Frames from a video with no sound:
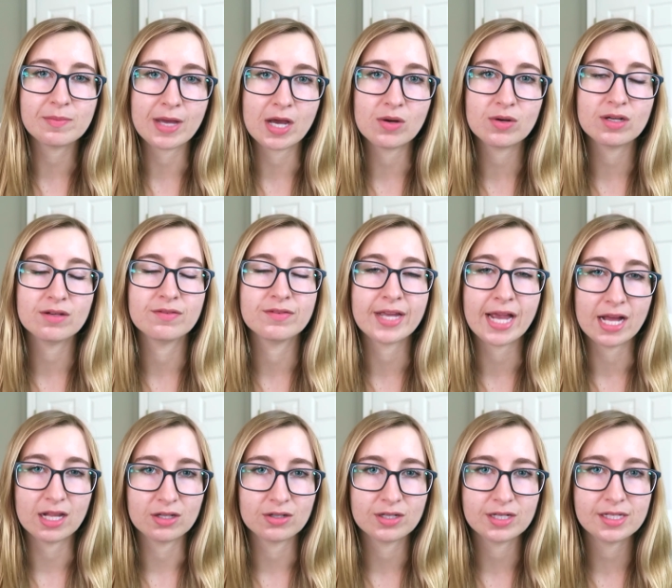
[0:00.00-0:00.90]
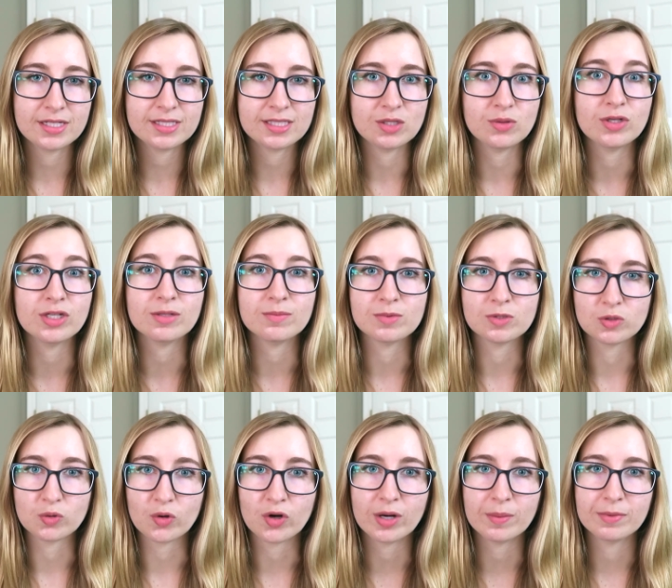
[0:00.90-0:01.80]
amount of calories you can
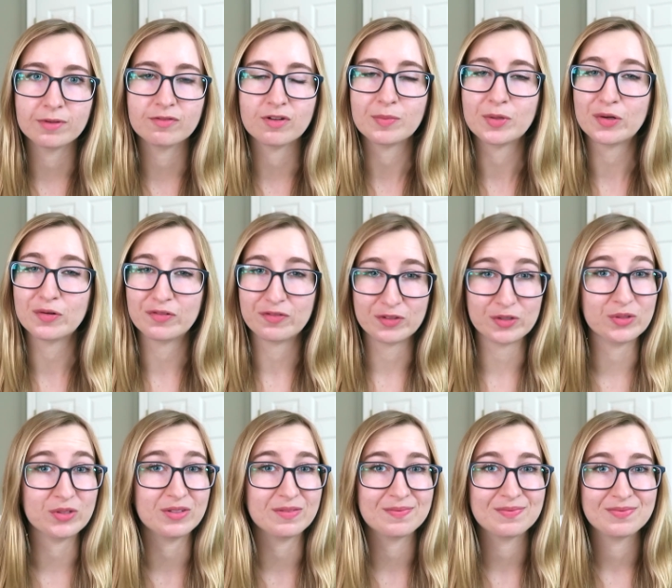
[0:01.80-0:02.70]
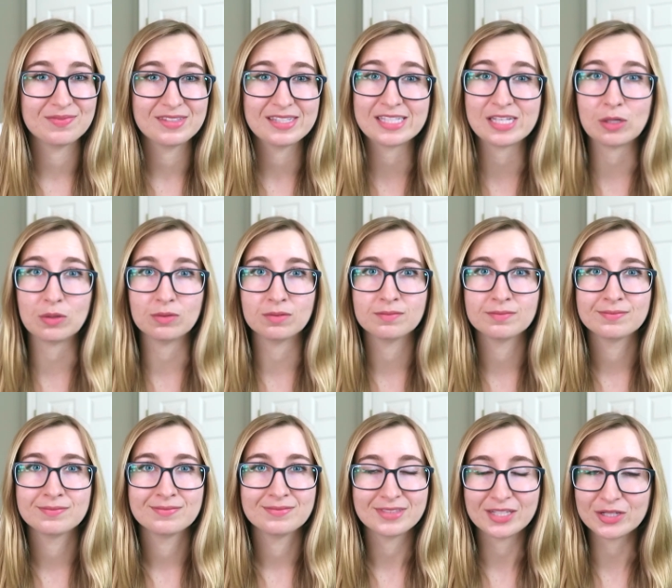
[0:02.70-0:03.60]
absorb from your food. So
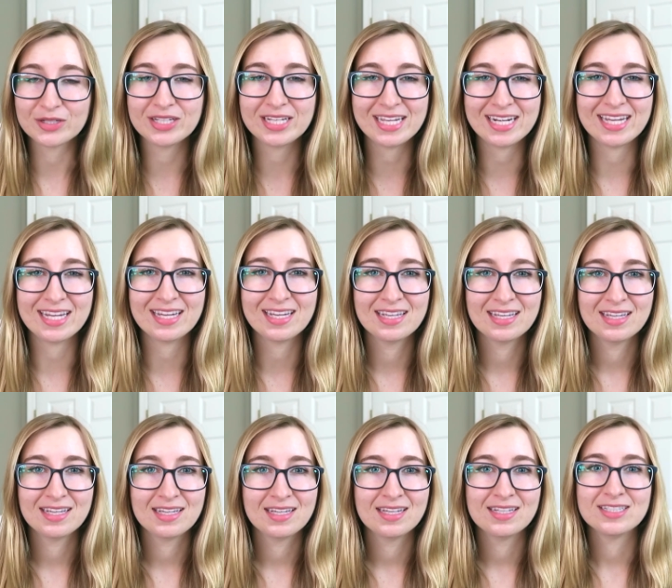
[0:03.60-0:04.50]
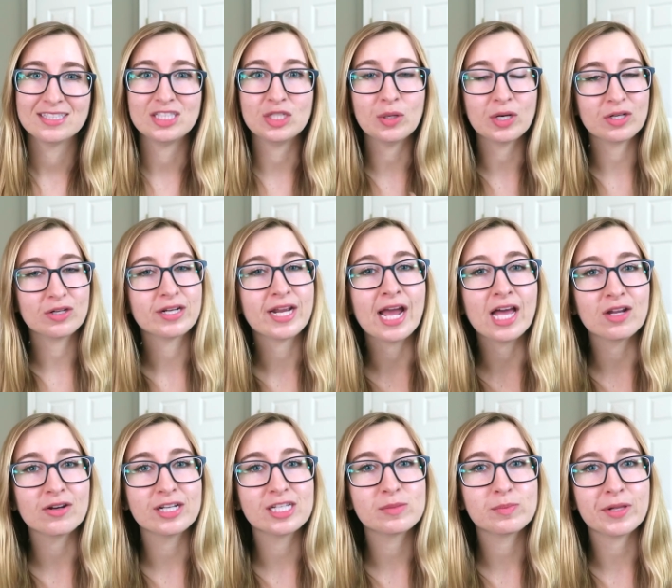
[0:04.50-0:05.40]
literally eating two hundred
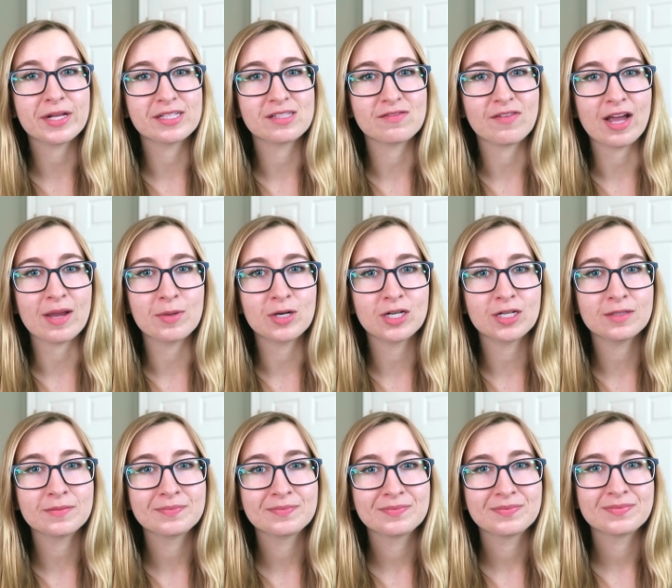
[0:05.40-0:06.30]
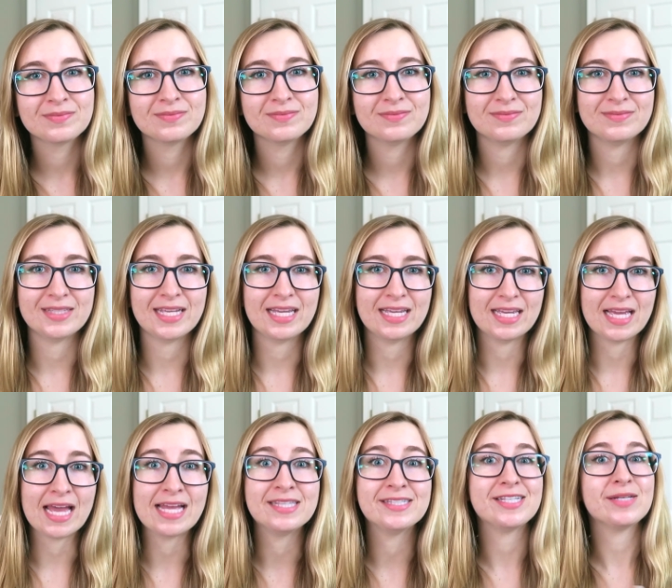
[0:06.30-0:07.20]
calories plus fiber
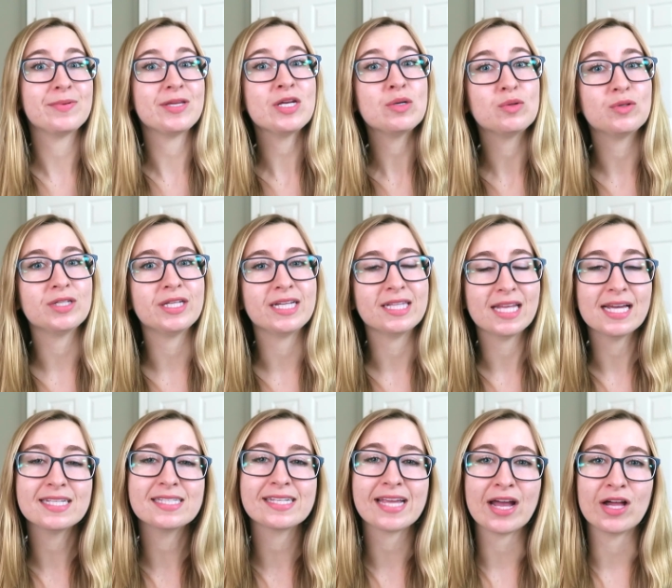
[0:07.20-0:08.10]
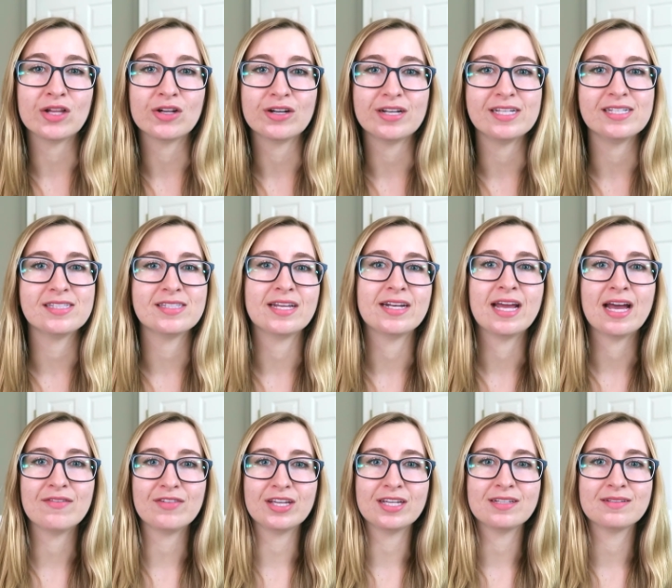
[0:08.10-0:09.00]
ends up equaling less calories than
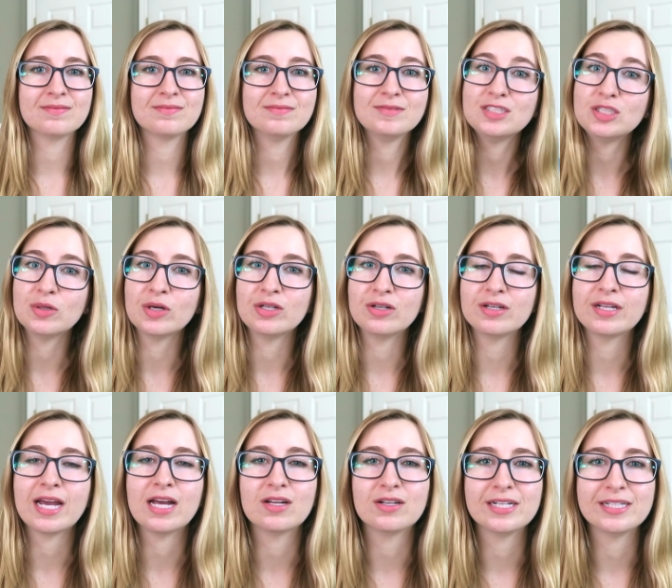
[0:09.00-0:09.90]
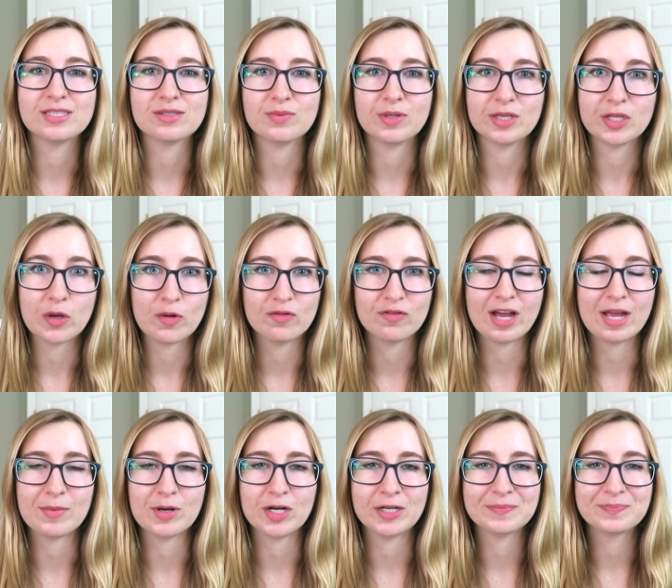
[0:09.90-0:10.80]
having two hundred calories with no
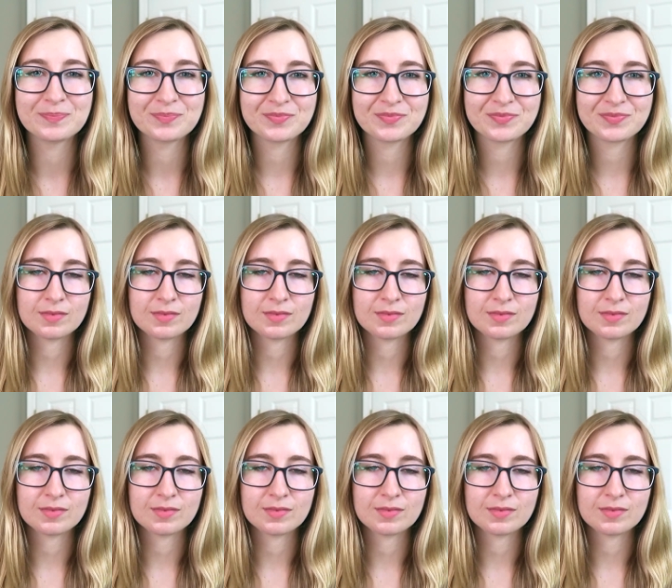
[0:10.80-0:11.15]
fiber.